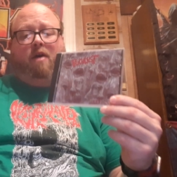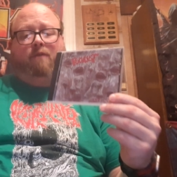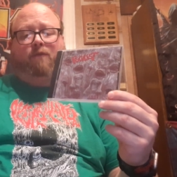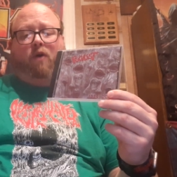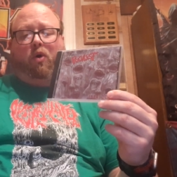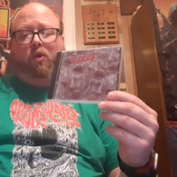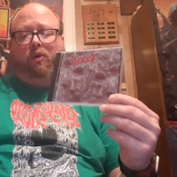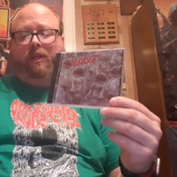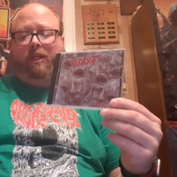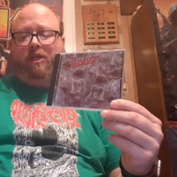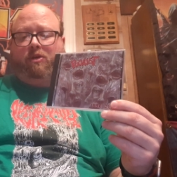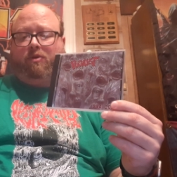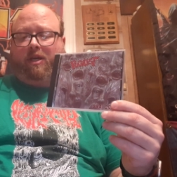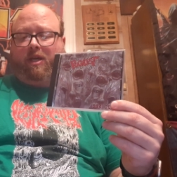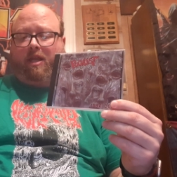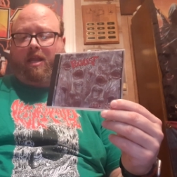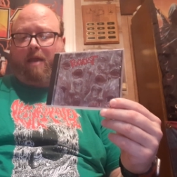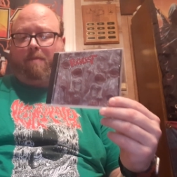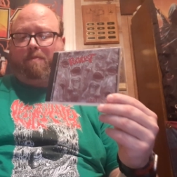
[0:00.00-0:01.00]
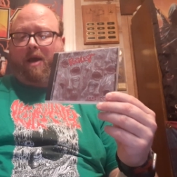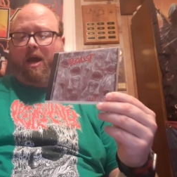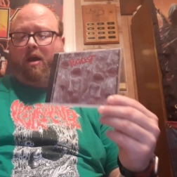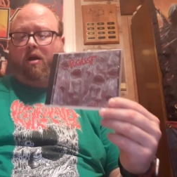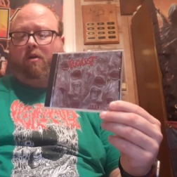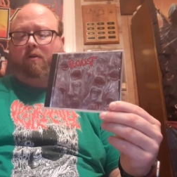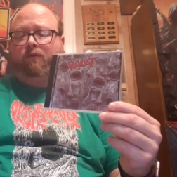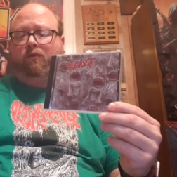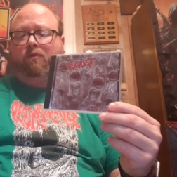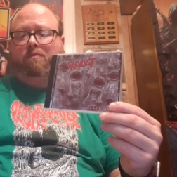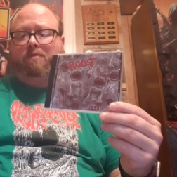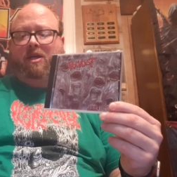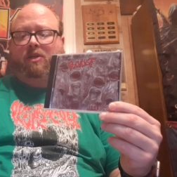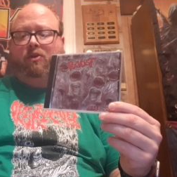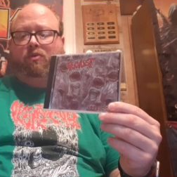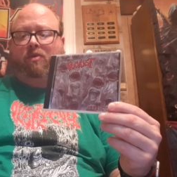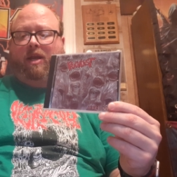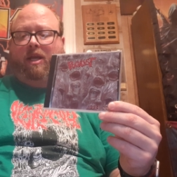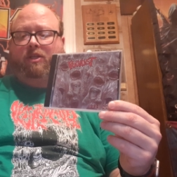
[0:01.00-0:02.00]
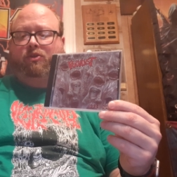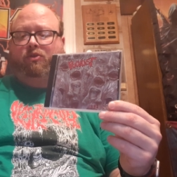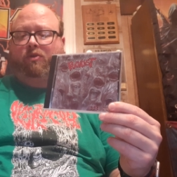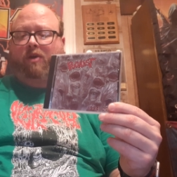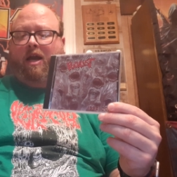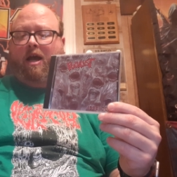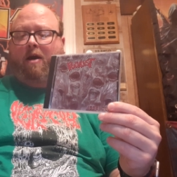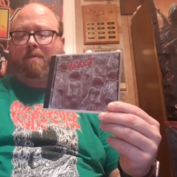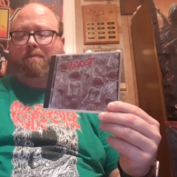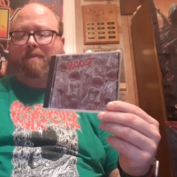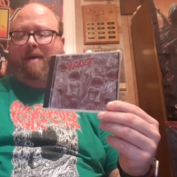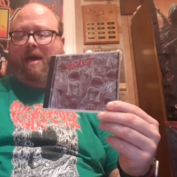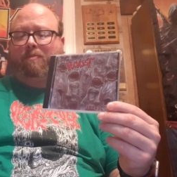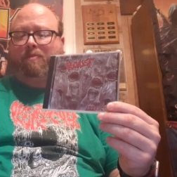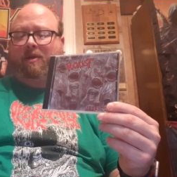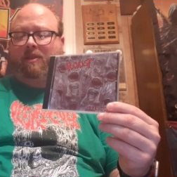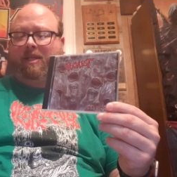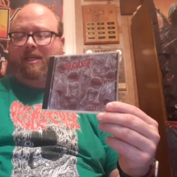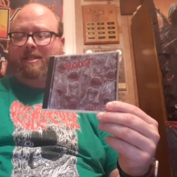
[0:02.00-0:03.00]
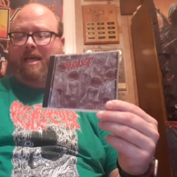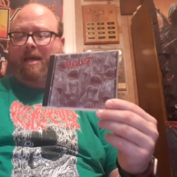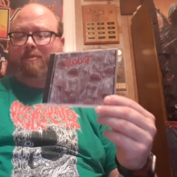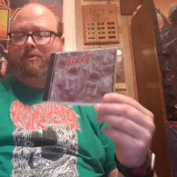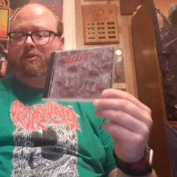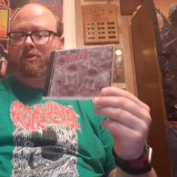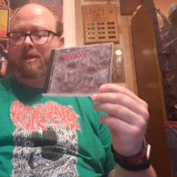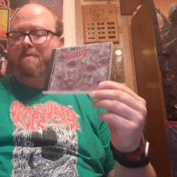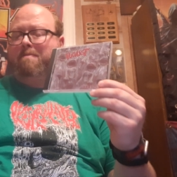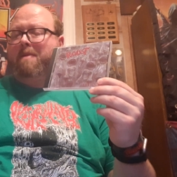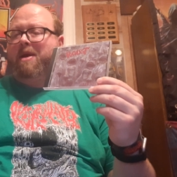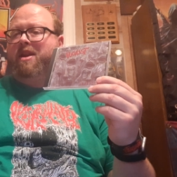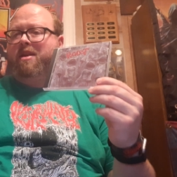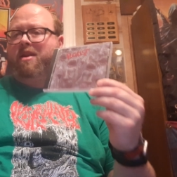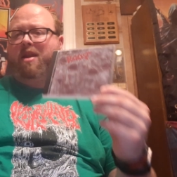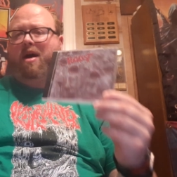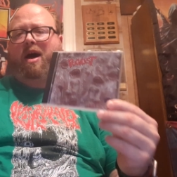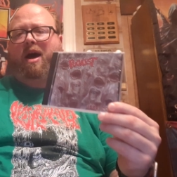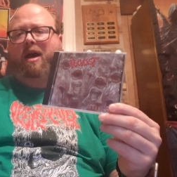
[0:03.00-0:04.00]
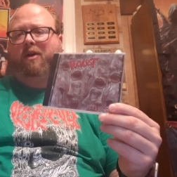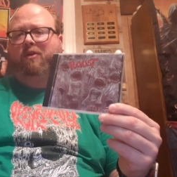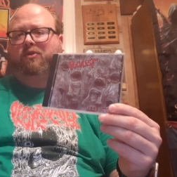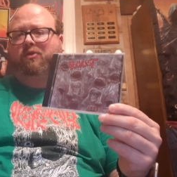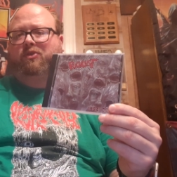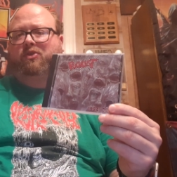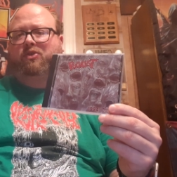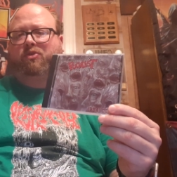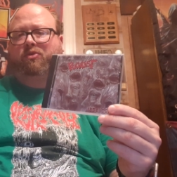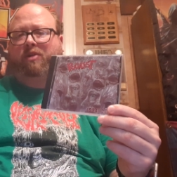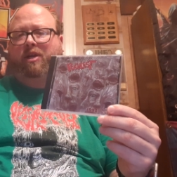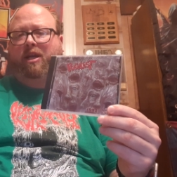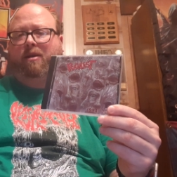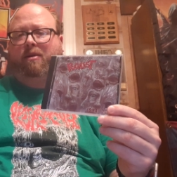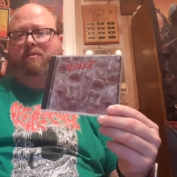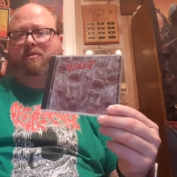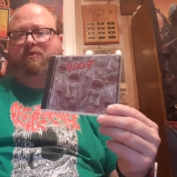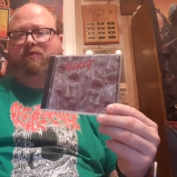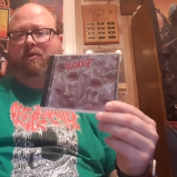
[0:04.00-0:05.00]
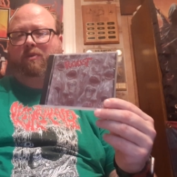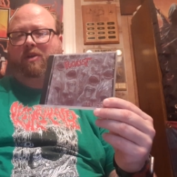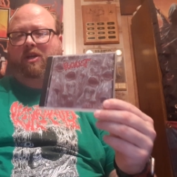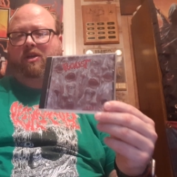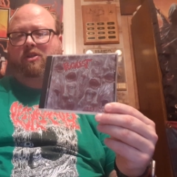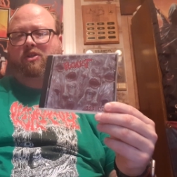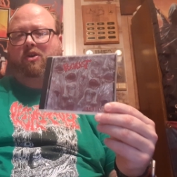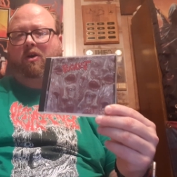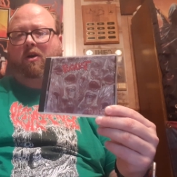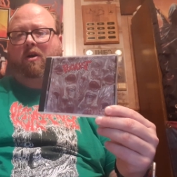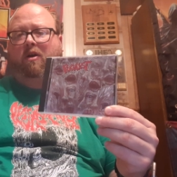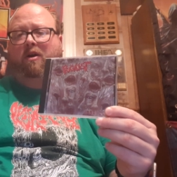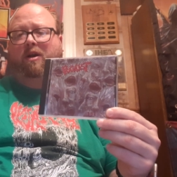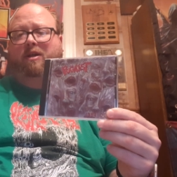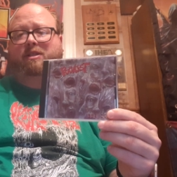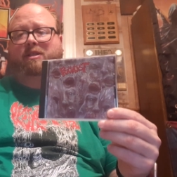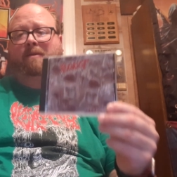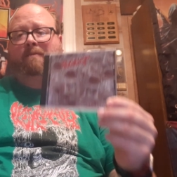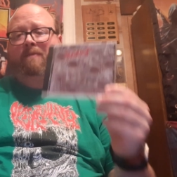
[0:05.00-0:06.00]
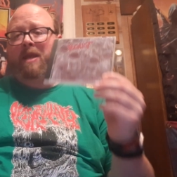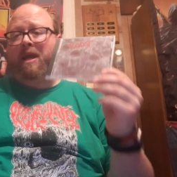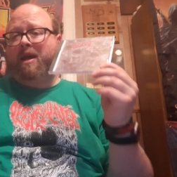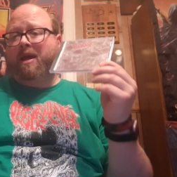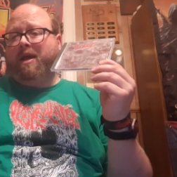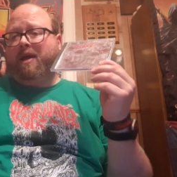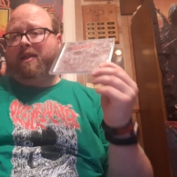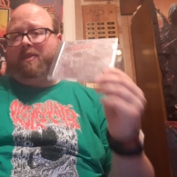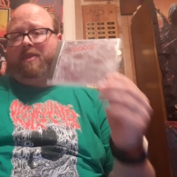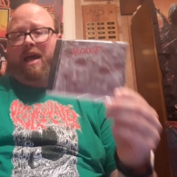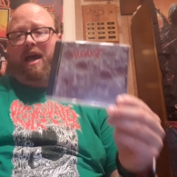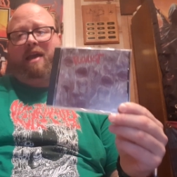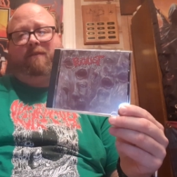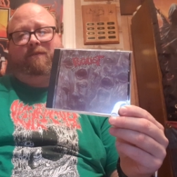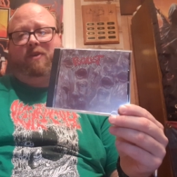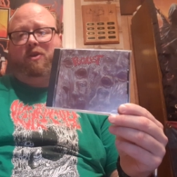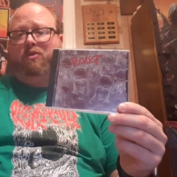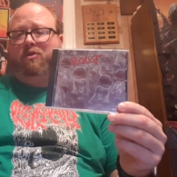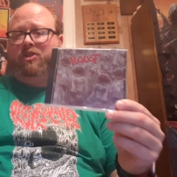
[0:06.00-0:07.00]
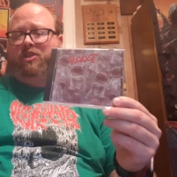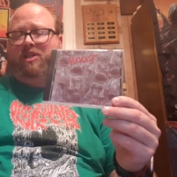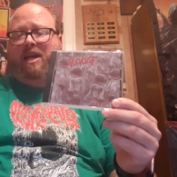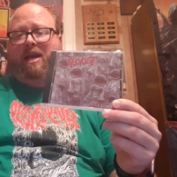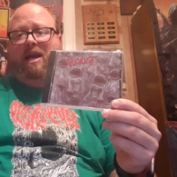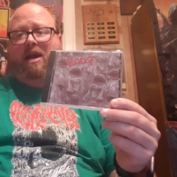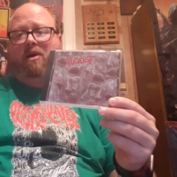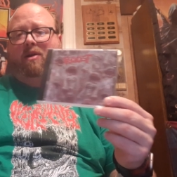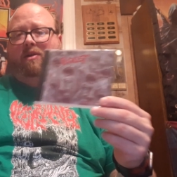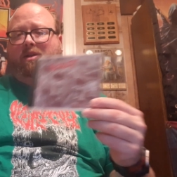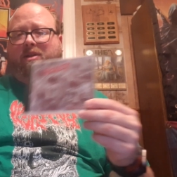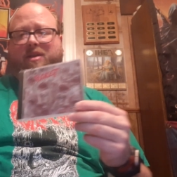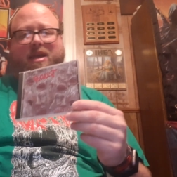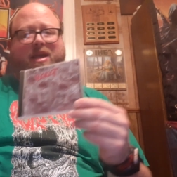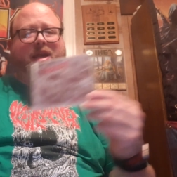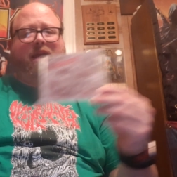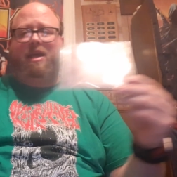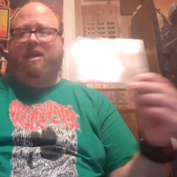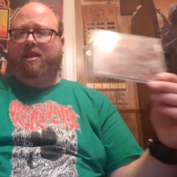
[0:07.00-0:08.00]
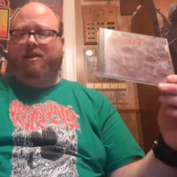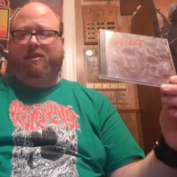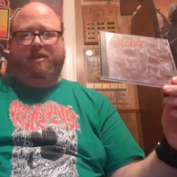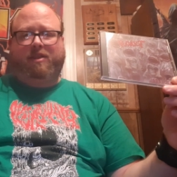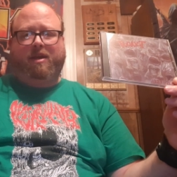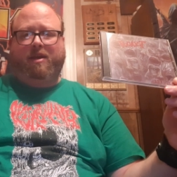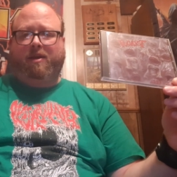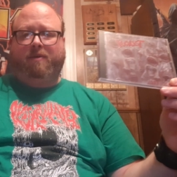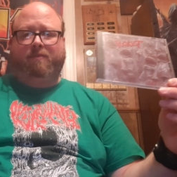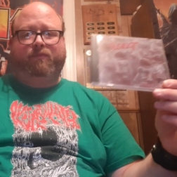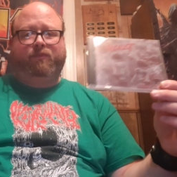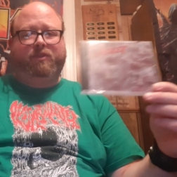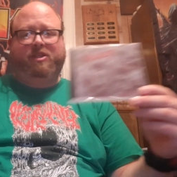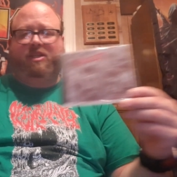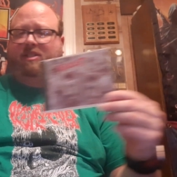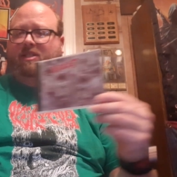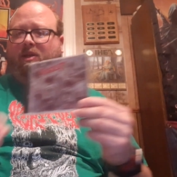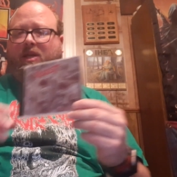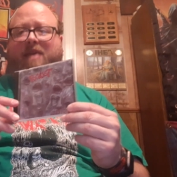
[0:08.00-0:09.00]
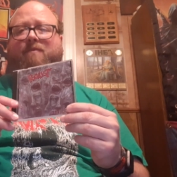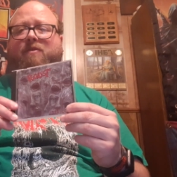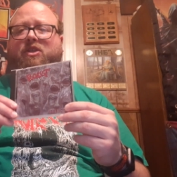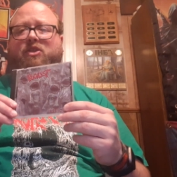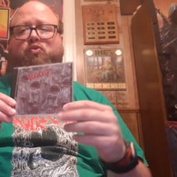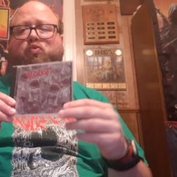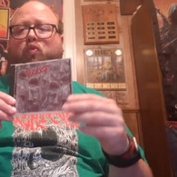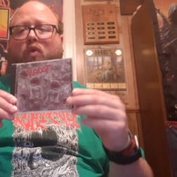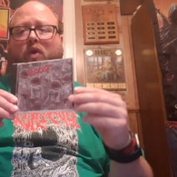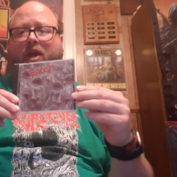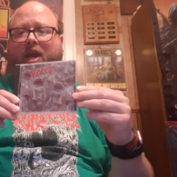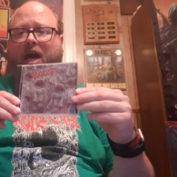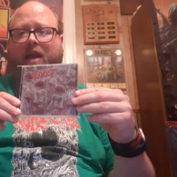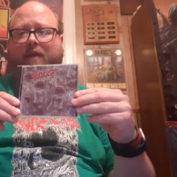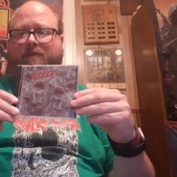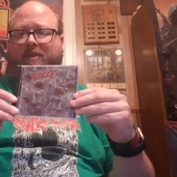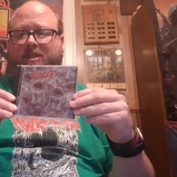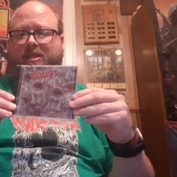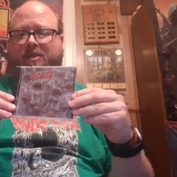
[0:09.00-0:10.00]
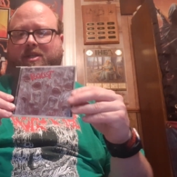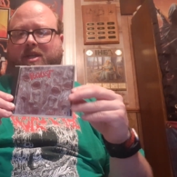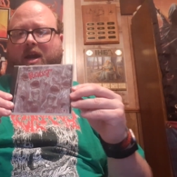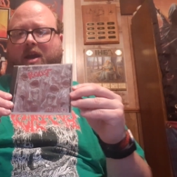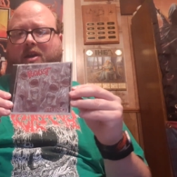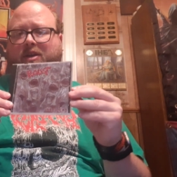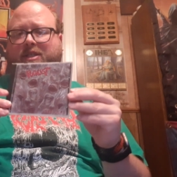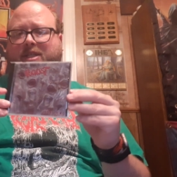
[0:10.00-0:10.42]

Vocally, you get a powerful mid-range growl backed by these absolutely maniacal screams from the guitarist. If you check out anything, just even just one out of this entire